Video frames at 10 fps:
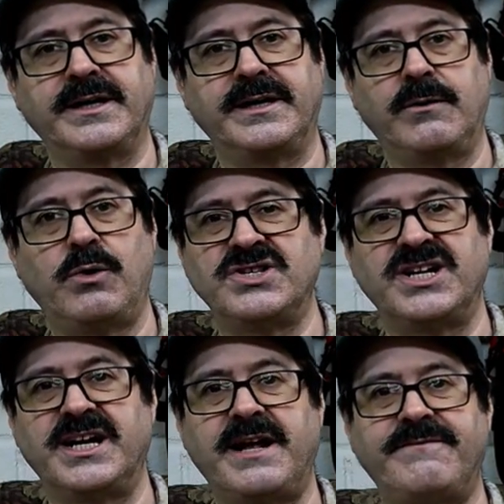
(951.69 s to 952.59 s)
There wasn't
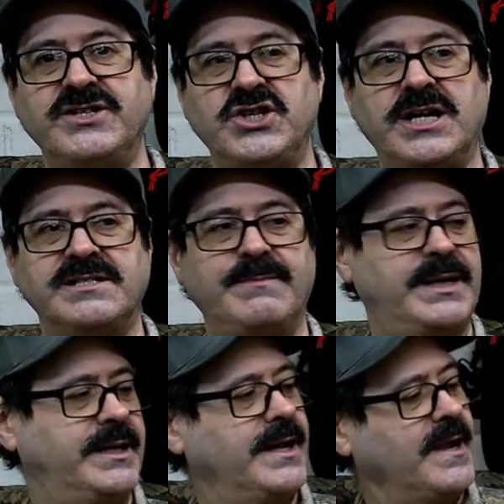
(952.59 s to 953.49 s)
enough
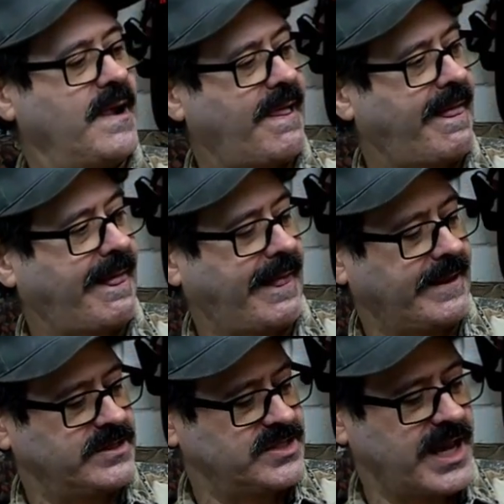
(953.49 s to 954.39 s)
adjustment,
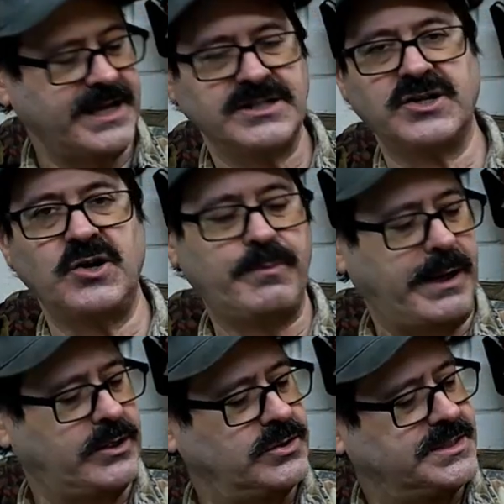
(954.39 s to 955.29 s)
and the second scope I
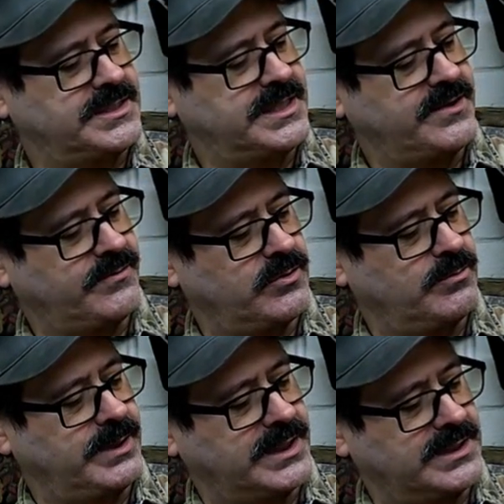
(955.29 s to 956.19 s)
couldn't see through
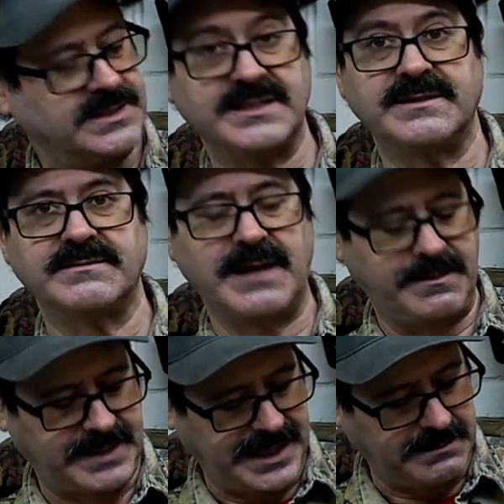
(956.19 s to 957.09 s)
because I'm
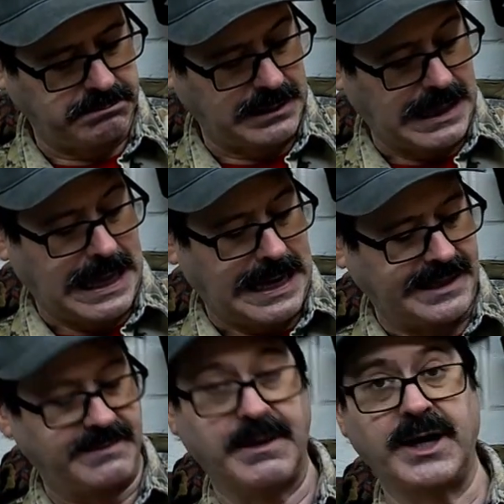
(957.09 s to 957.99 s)
getting
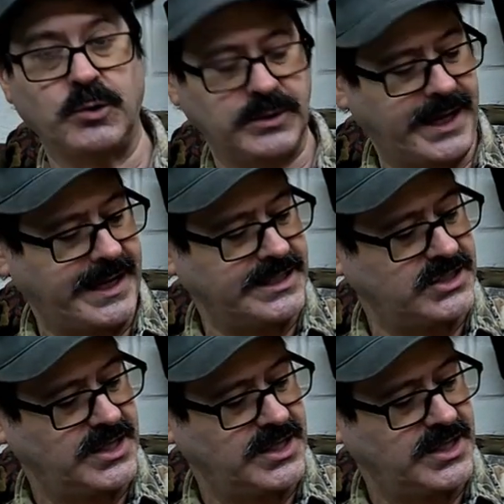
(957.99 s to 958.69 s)
blind in my old age.